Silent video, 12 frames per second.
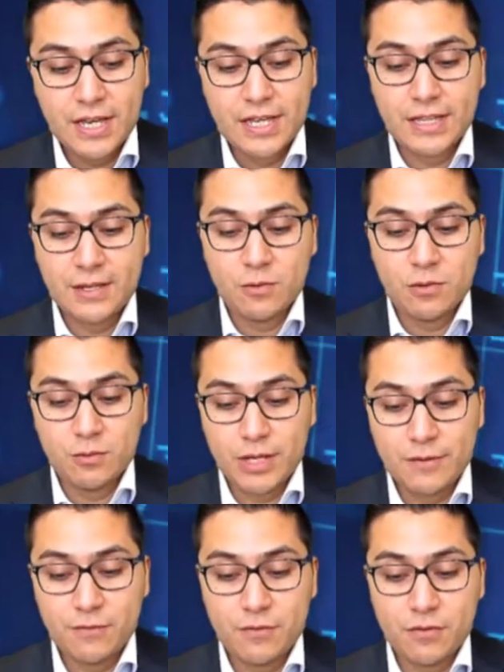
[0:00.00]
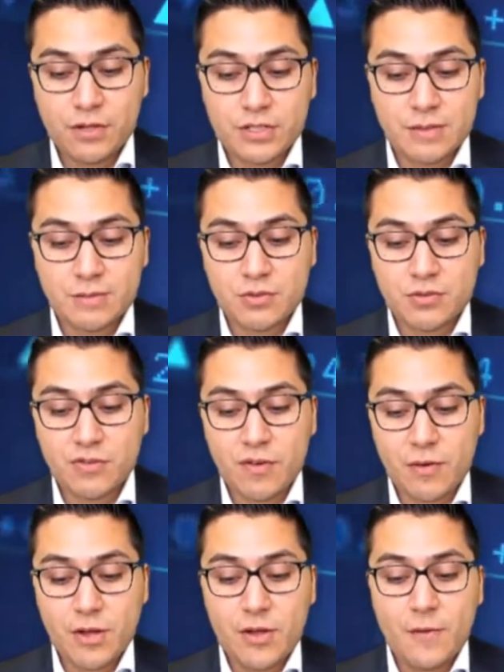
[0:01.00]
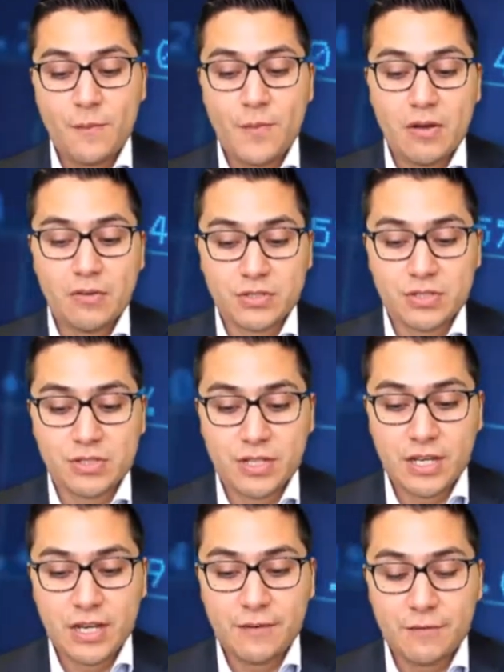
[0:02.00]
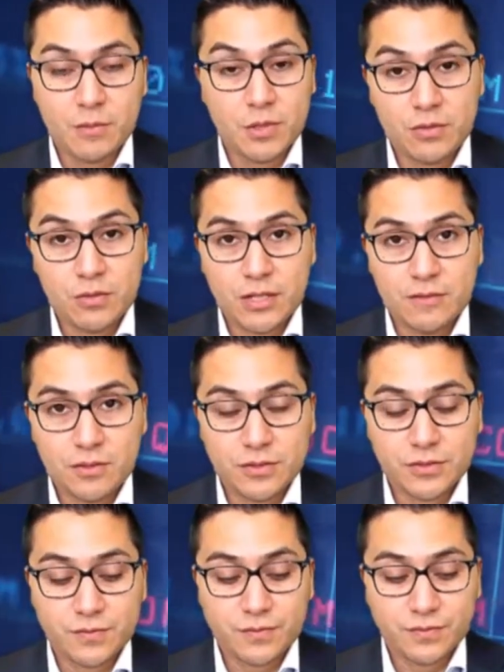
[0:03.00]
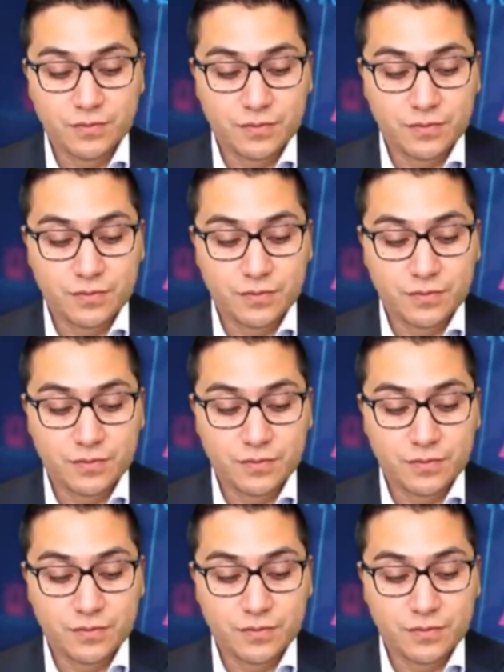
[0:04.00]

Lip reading: and then we'll wait for some sort of a bounce from lower levels.